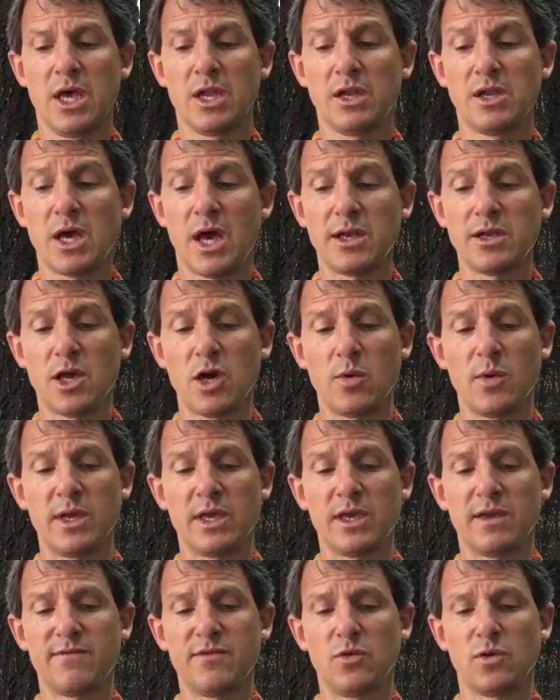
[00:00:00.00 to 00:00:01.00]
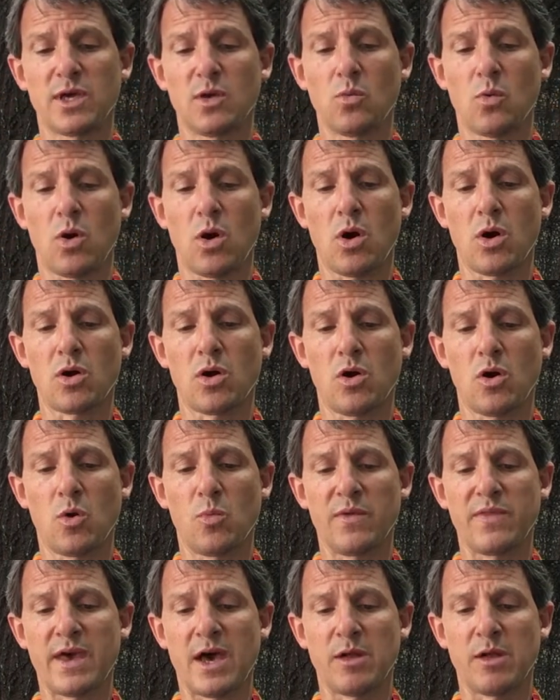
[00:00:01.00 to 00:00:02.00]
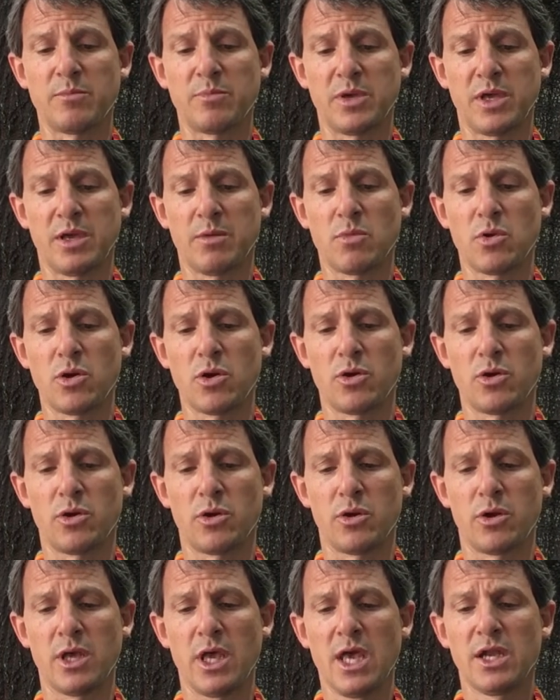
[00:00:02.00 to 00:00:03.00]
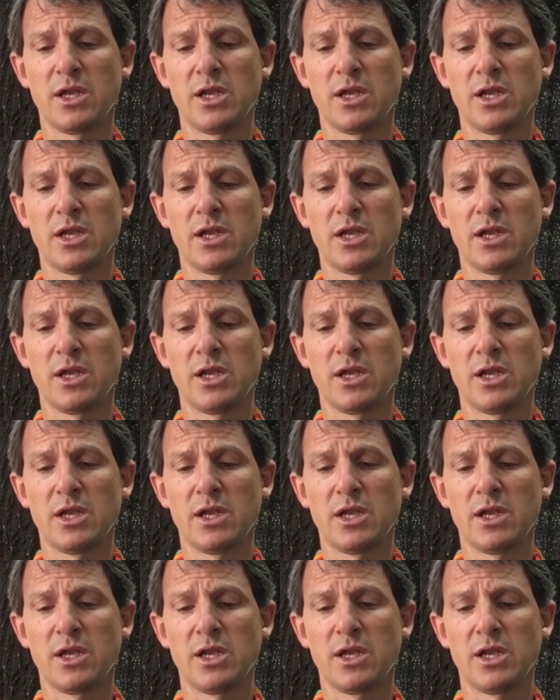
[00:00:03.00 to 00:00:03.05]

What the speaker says: not knowing if you can walk home without being murdered,